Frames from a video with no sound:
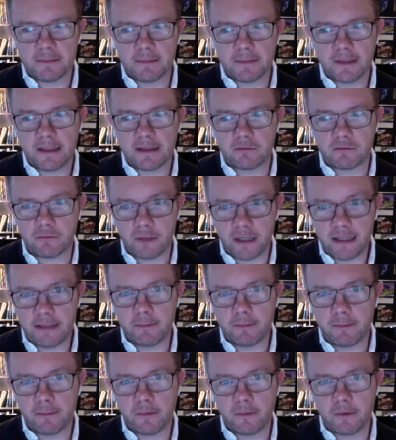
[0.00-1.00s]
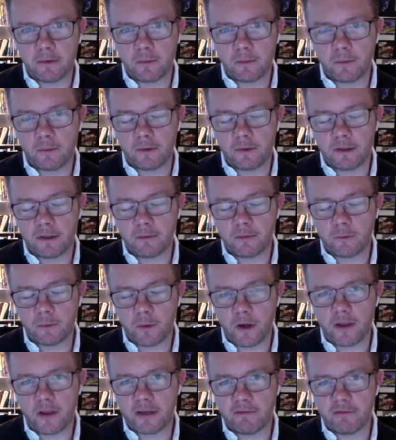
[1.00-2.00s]
It's really
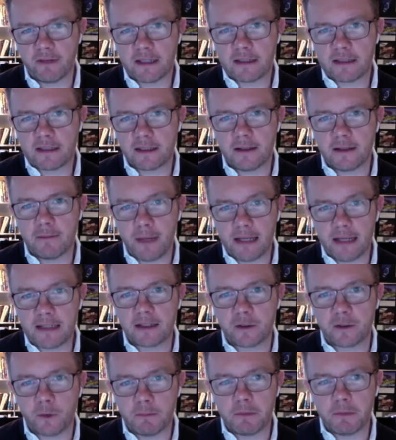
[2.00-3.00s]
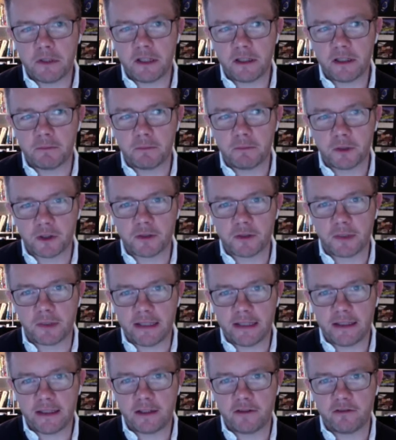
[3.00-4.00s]
worth investing in the best equipment you can
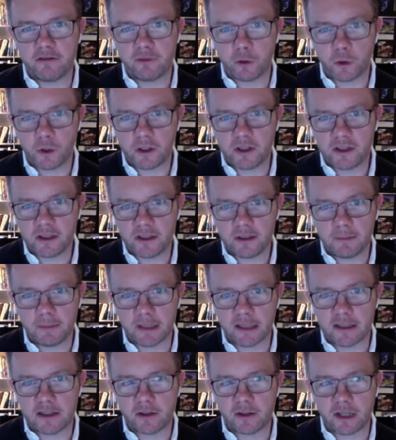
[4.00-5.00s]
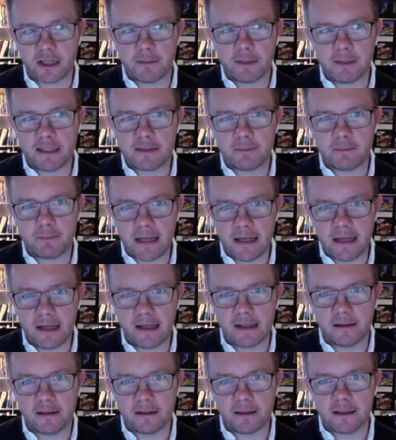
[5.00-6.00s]
possibly afford, because you're going to be
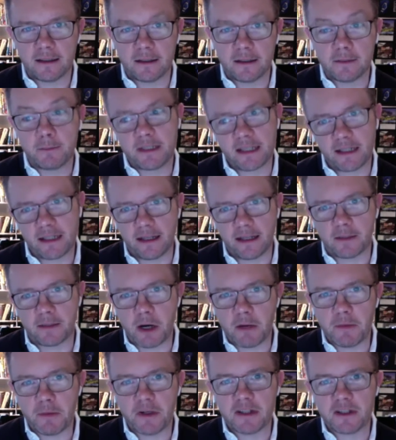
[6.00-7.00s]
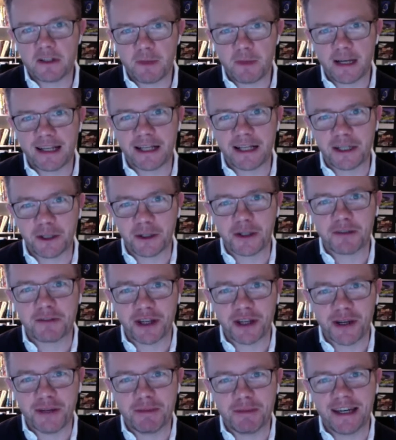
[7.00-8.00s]
spending, particularly at the moment, spending a lot of
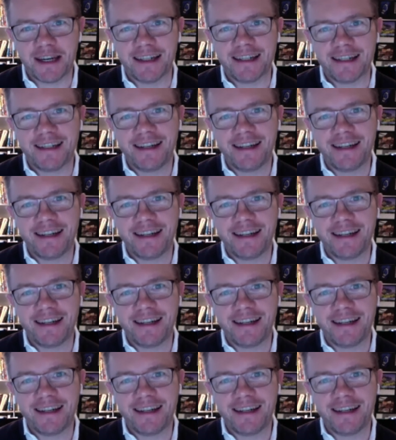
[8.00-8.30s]
time there.